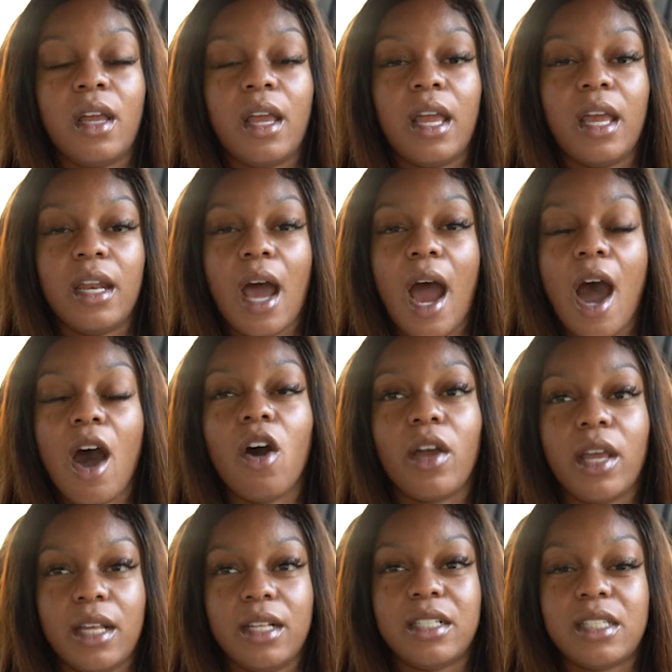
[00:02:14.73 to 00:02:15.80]
in
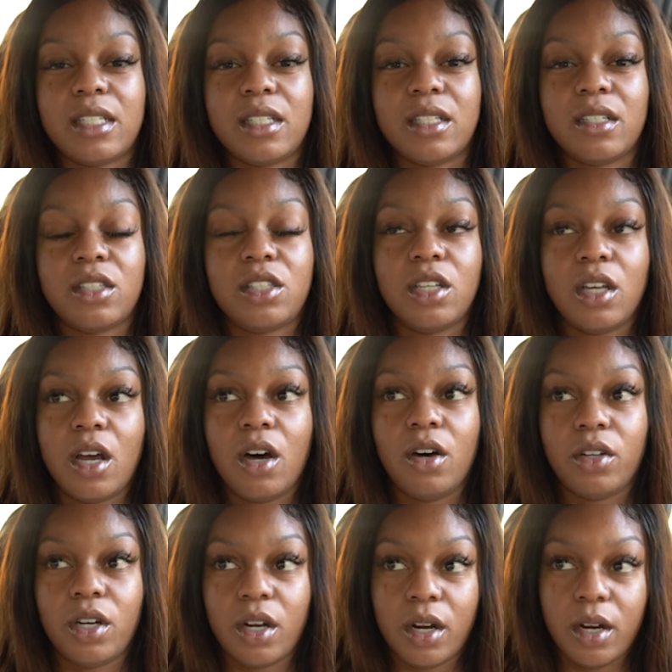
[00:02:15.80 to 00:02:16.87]
August to
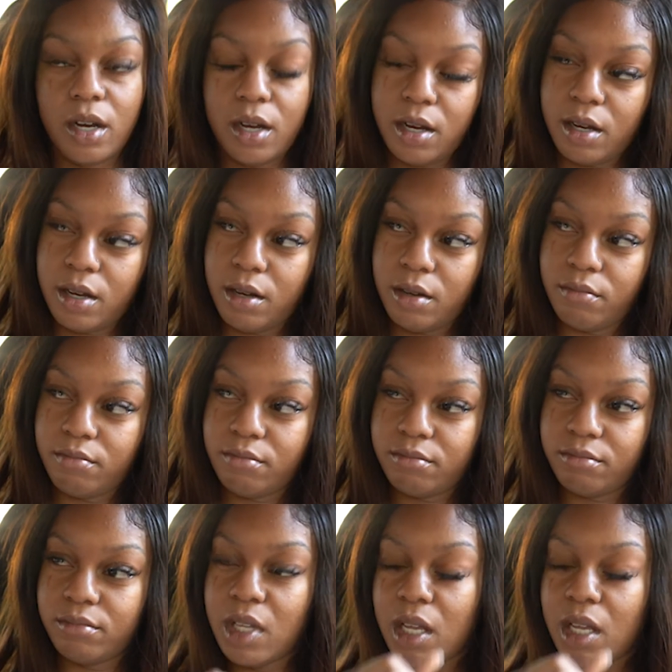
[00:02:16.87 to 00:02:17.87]
go to, um,